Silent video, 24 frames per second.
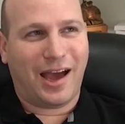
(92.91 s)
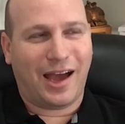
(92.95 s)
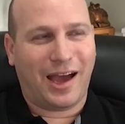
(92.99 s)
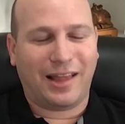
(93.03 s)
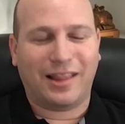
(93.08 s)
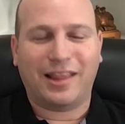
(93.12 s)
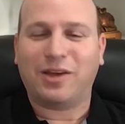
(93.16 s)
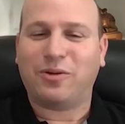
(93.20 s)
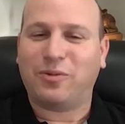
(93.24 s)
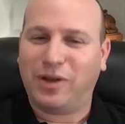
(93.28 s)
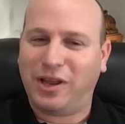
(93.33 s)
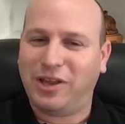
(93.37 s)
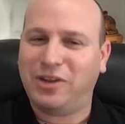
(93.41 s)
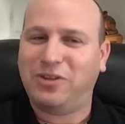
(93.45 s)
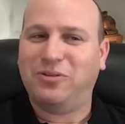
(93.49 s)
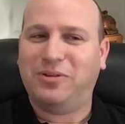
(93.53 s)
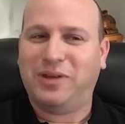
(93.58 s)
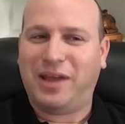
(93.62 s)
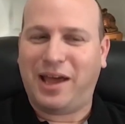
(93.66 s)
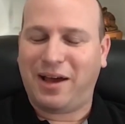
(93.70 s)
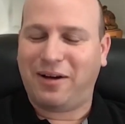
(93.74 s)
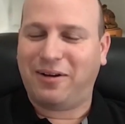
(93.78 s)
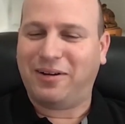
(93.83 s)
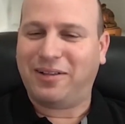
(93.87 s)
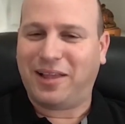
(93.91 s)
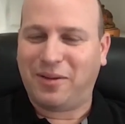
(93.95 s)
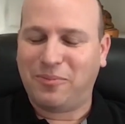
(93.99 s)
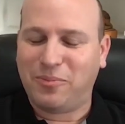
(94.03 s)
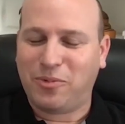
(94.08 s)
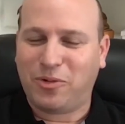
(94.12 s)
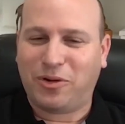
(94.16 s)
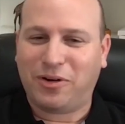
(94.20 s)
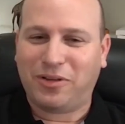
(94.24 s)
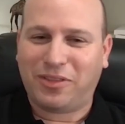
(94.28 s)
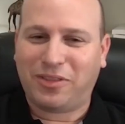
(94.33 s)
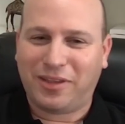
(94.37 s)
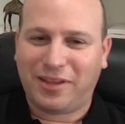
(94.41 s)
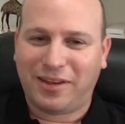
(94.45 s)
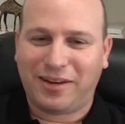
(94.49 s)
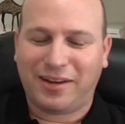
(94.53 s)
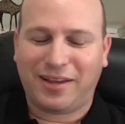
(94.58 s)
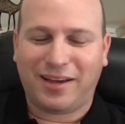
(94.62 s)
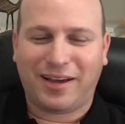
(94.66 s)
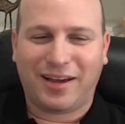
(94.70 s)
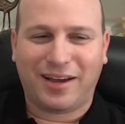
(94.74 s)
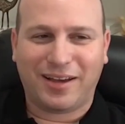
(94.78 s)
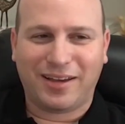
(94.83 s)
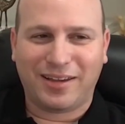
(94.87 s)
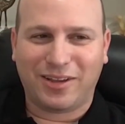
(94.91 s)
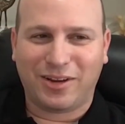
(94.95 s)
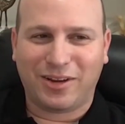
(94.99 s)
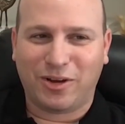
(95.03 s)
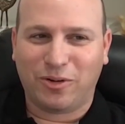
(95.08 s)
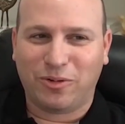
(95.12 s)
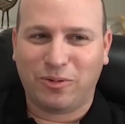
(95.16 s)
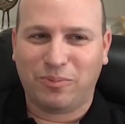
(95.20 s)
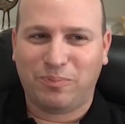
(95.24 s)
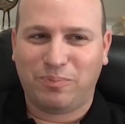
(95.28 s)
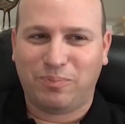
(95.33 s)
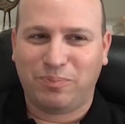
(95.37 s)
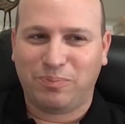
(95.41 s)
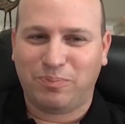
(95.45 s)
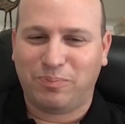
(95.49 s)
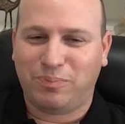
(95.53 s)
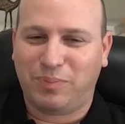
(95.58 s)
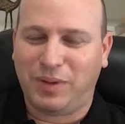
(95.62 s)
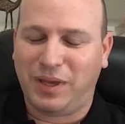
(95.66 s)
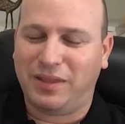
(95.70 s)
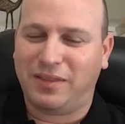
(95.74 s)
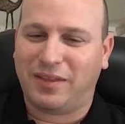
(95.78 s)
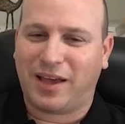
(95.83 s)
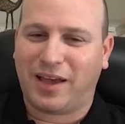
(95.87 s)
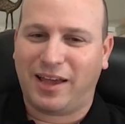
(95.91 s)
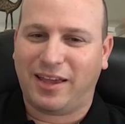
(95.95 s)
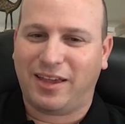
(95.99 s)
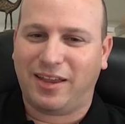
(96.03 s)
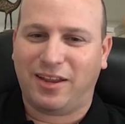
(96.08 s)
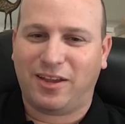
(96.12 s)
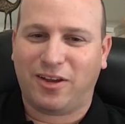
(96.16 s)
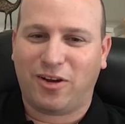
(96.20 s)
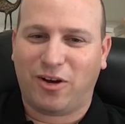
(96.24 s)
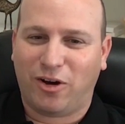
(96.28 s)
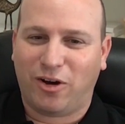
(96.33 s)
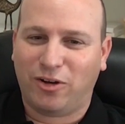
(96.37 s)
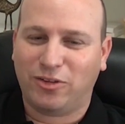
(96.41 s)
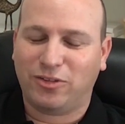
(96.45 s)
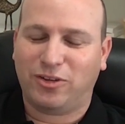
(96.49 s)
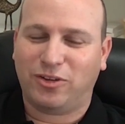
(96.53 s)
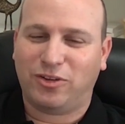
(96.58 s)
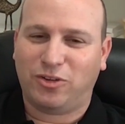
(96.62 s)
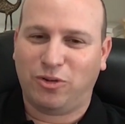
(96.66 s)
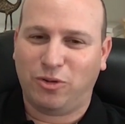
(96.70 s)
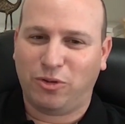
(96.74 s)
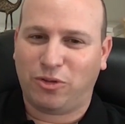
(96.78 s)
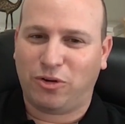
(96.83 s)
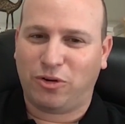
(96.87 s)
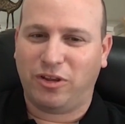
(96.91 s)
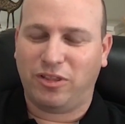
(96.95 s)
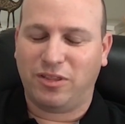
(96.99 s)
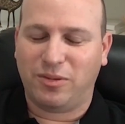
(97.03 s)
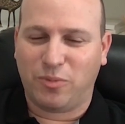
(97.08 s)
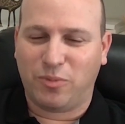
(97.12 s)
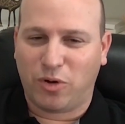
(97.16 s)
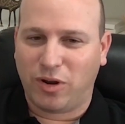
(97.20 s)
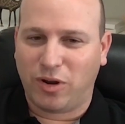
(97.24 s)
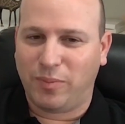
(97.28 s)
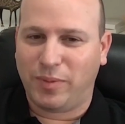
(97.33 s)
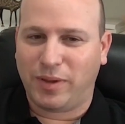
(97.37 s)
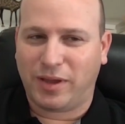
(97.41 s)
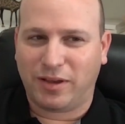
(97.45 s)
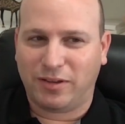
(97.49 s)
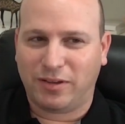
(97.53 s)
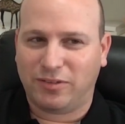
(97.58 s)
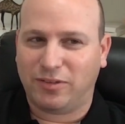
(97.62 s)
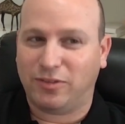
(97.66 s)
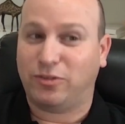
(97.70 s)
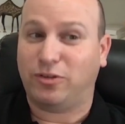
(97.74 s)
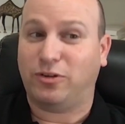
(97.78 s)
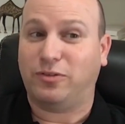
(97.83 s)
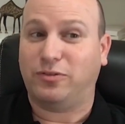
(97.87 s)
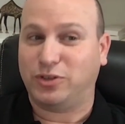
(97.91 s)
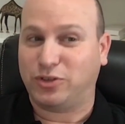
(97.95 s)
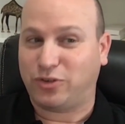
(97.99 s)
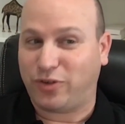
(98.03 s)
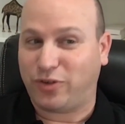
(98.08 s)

I like what I do now a lot more than, being the guy getting calls at 2:30 in the morning because the server's